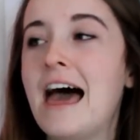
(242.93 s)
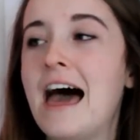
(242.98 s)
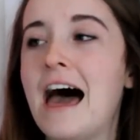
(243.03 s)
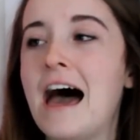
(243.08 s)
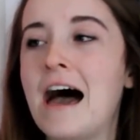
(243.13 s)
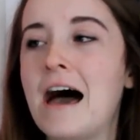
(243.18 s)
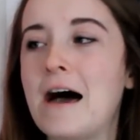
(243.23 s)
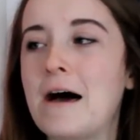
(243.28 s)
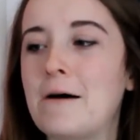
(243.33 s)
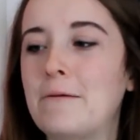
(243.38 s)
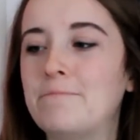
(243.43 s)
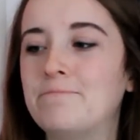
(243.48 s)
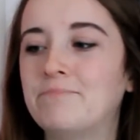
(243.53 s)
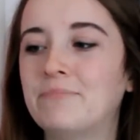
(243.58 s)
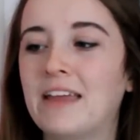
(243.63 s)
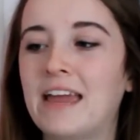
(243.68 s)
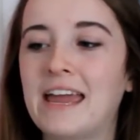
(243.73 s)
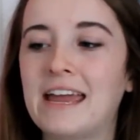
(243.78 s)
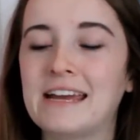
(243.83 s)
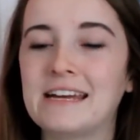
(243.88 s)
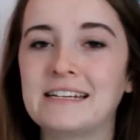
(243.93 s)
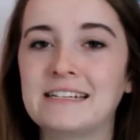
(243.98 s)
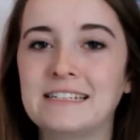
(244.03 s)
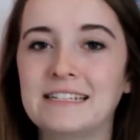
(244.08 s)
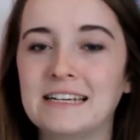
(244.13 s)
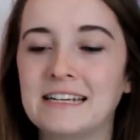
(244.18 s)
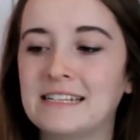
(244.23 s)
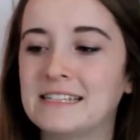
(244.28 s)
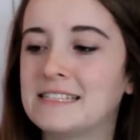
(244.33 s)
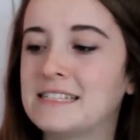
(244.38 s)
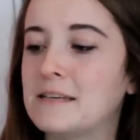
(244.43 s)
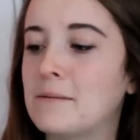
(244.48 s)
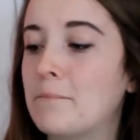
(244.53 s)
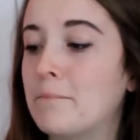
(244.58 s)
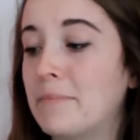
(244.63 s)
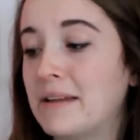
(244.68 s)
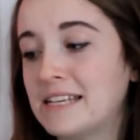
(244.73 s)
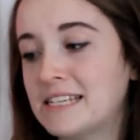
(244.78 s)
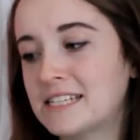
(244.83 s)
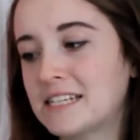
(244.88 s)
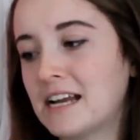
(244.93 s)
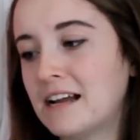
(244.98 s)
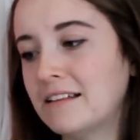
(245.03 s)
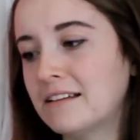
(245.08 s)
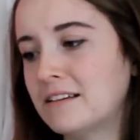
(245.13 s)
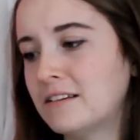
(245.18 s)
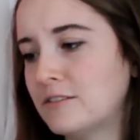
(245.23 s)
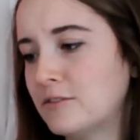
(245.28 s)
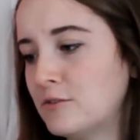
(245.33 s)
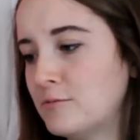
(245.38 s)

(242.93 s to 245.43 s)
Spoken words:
And it's the mint color.